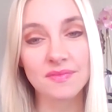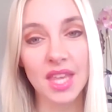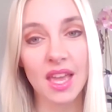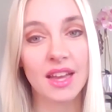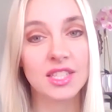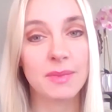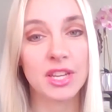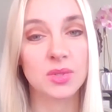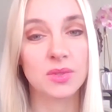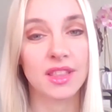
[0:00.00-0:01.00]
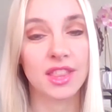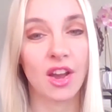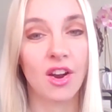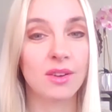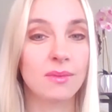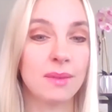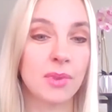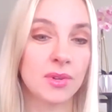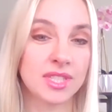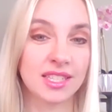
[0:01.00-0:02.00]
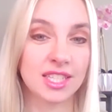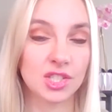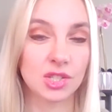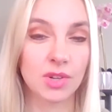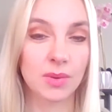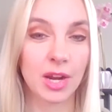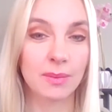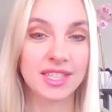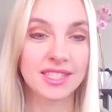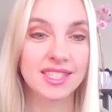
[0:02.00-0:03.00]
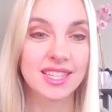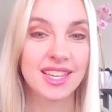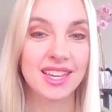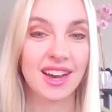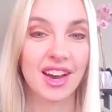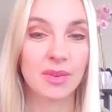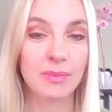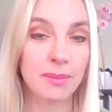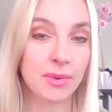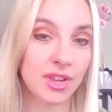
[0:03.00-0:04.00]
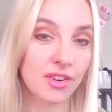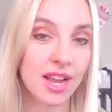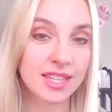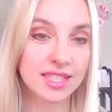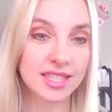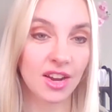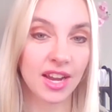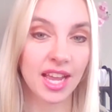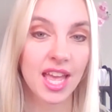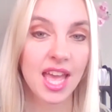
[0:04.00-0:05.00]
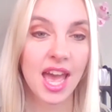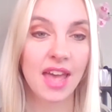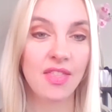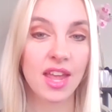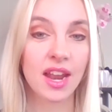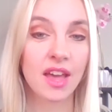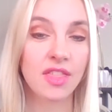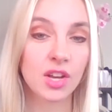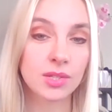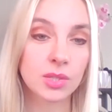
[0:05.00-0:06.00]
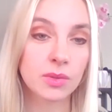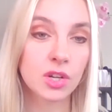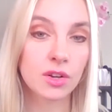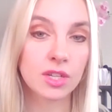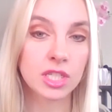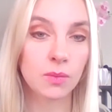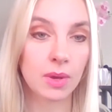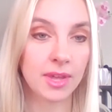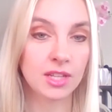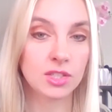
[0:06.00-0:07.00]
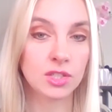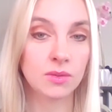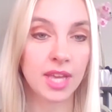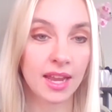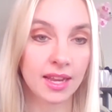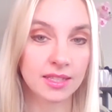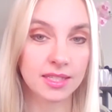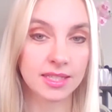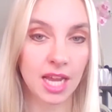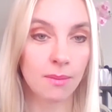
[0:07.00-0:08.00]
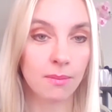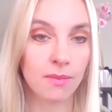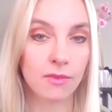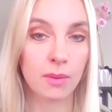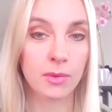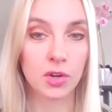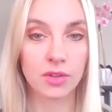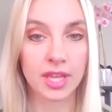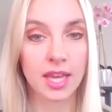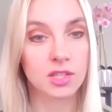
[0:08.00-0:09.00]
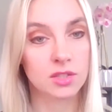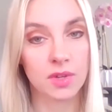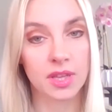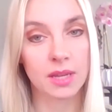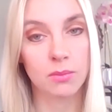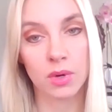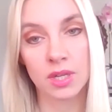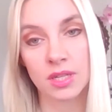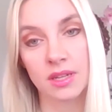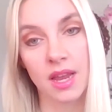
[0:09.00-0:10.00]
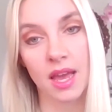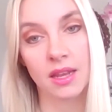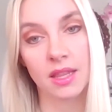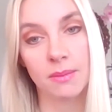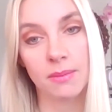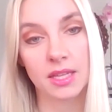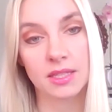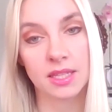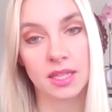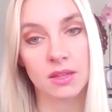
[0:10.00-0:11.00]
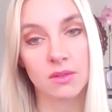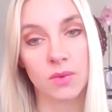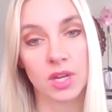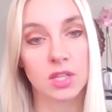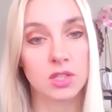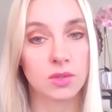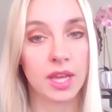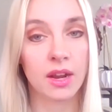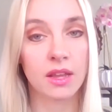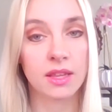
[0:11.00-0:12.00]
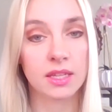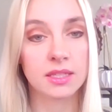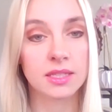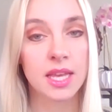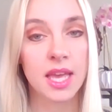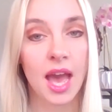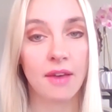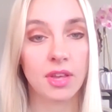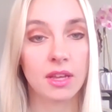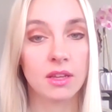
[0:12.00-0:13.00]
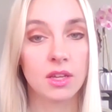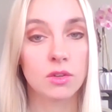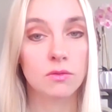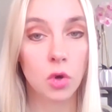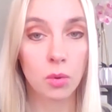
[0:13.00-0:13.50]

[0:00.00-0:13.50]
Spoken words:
they aren't imposing additional requirements on people that are necessary. And then I think also encouraging women to get into STEM from an early age is really important. And the biggest thing that one could do there, I think, is having role